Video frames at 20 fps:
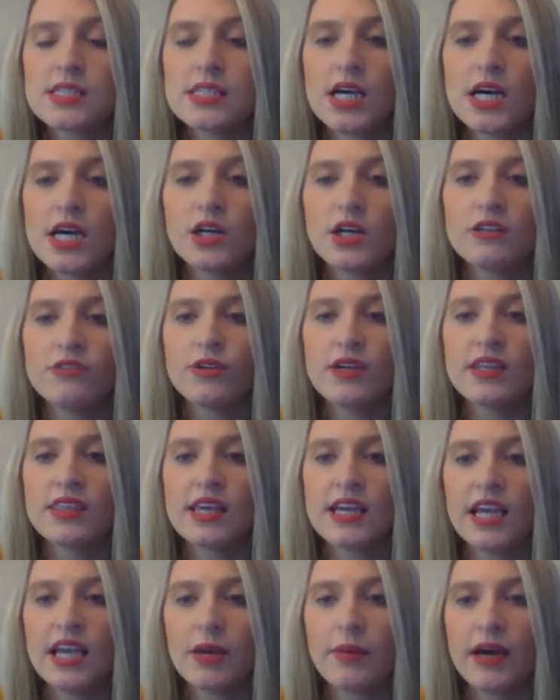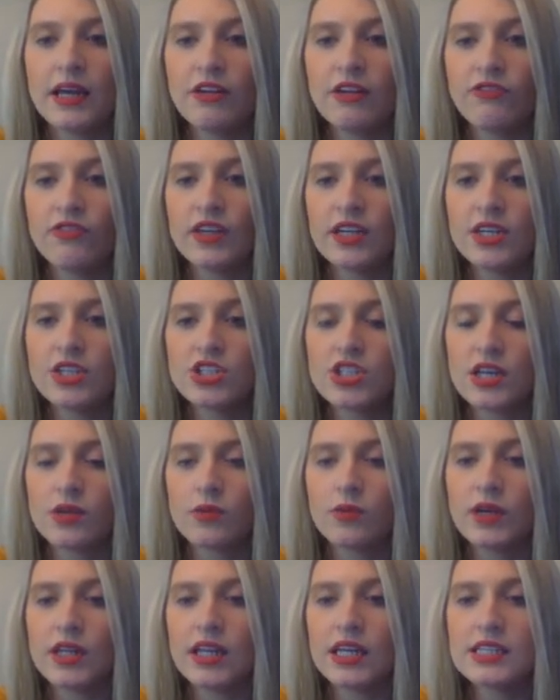So if we think about a fish
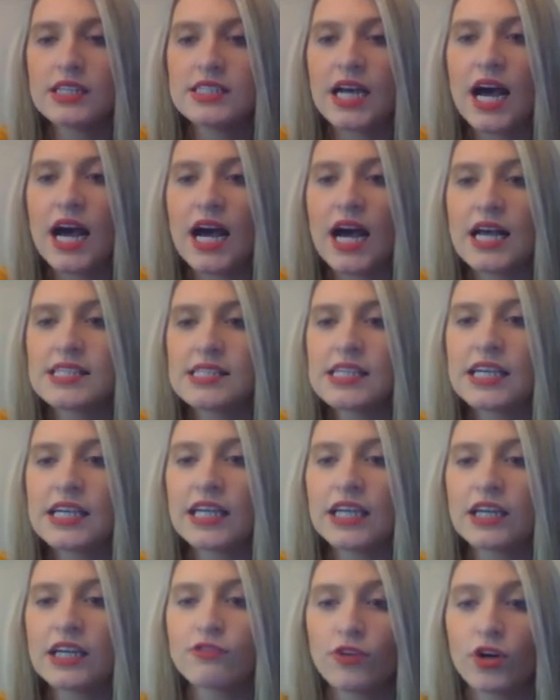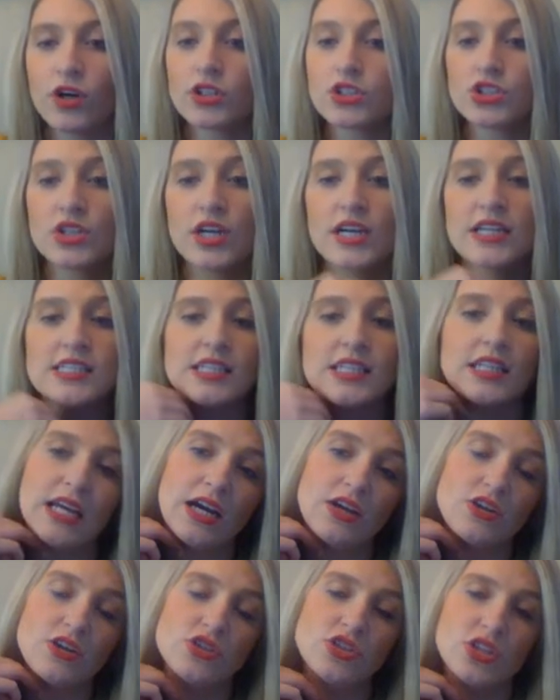and when it dies, it can fall straight to
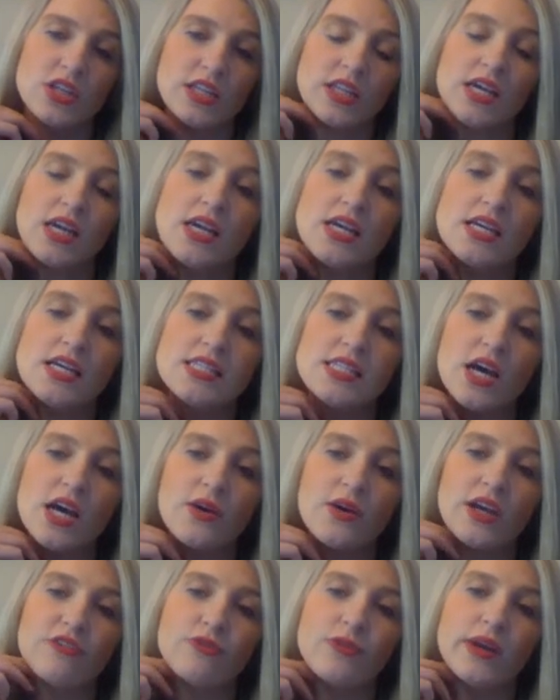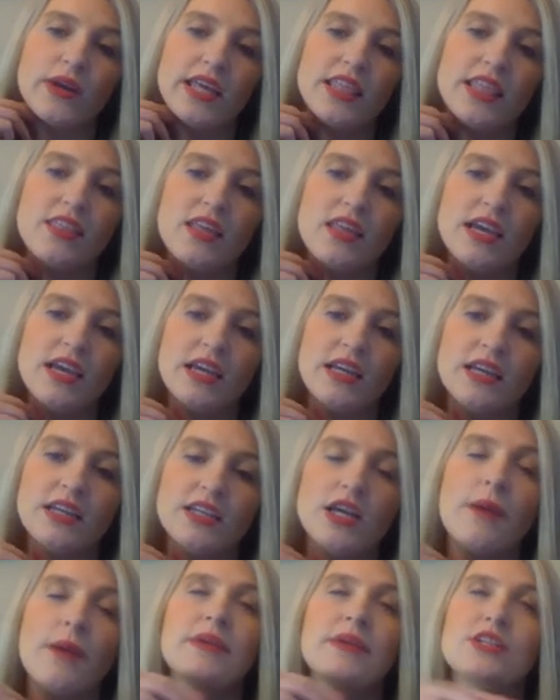the ocean. So if we think,
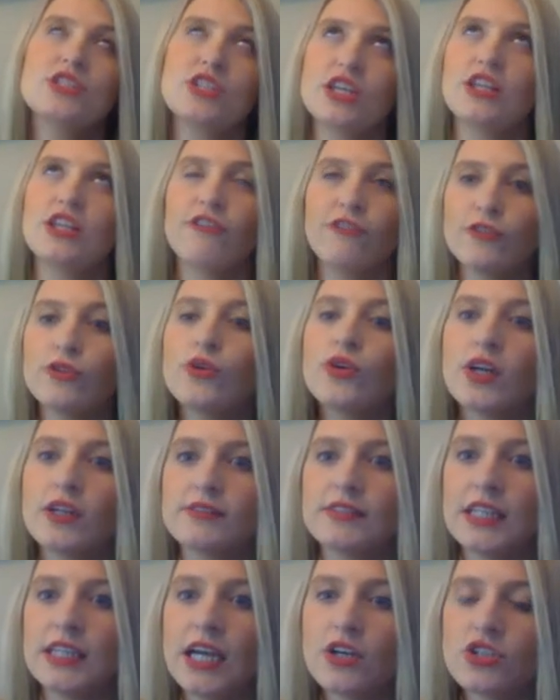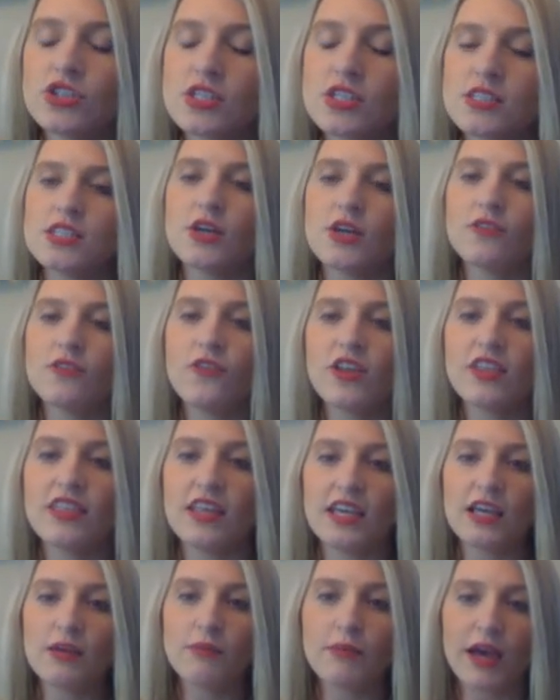to the floor of the ocean. So if we
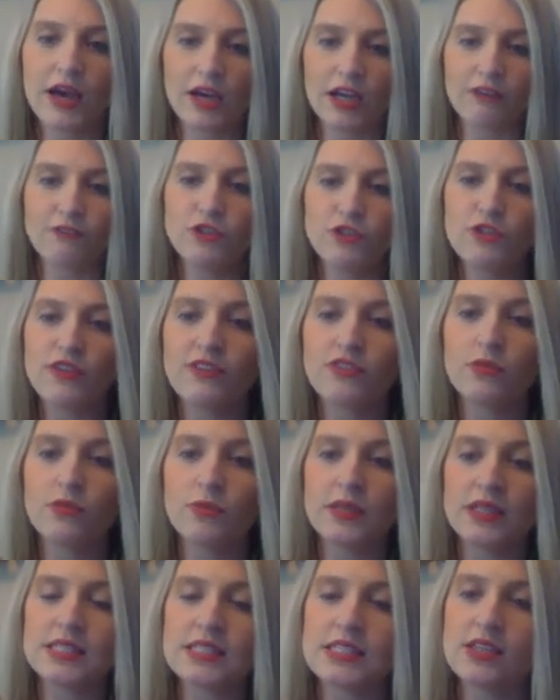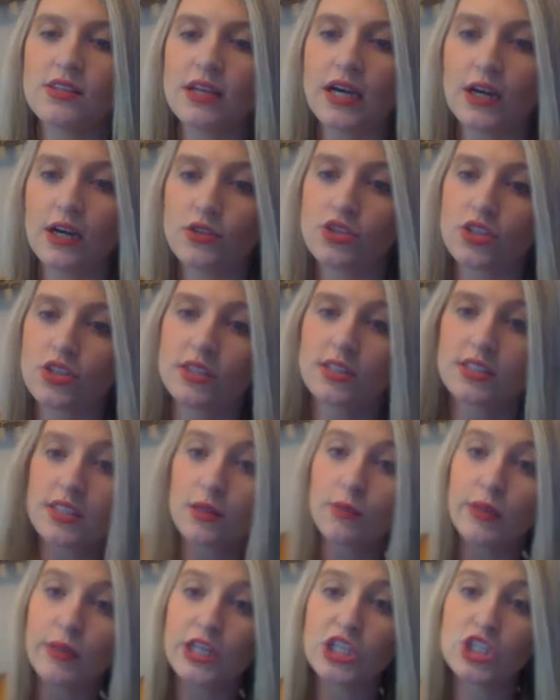think about if you've ever been to the ocean,
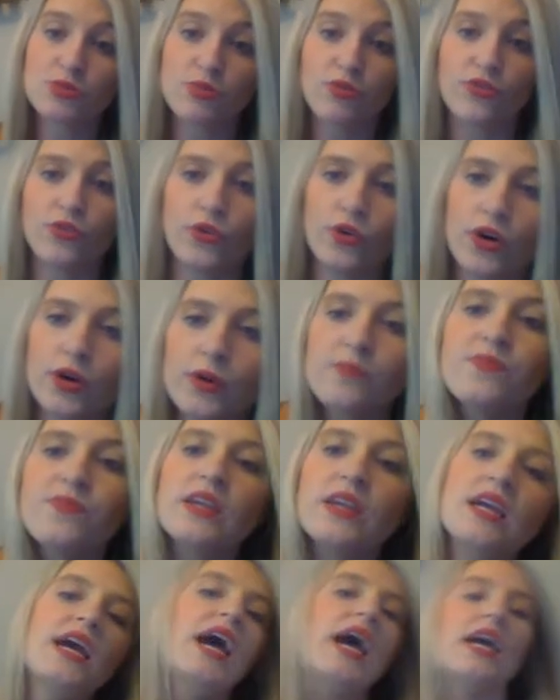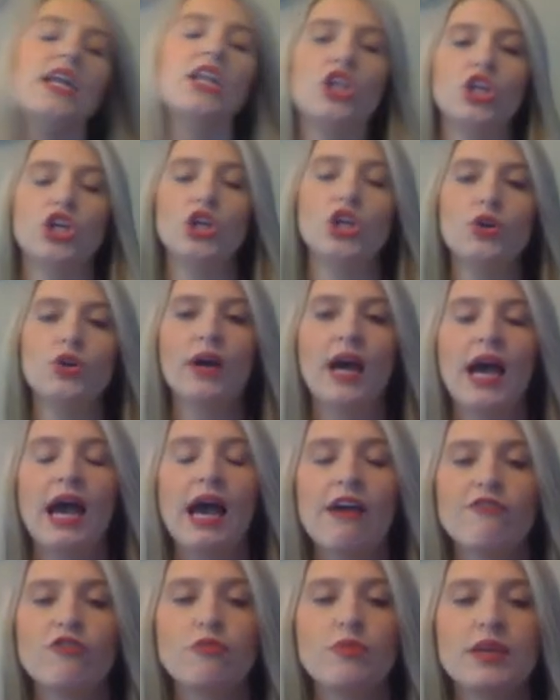to the beach before, and you
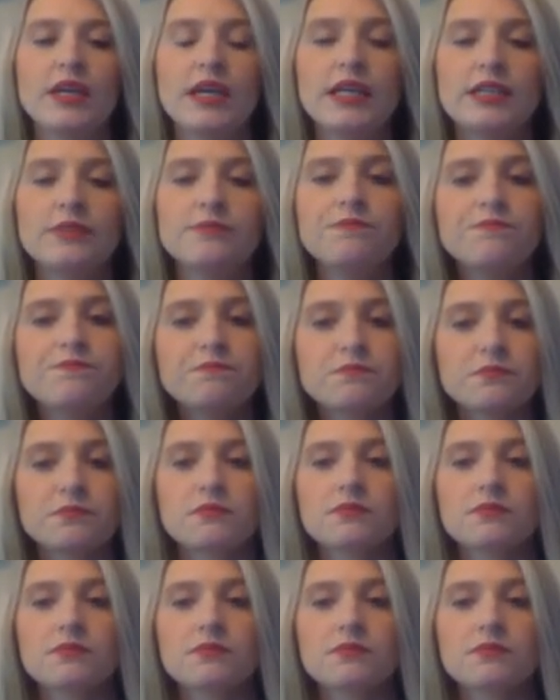have been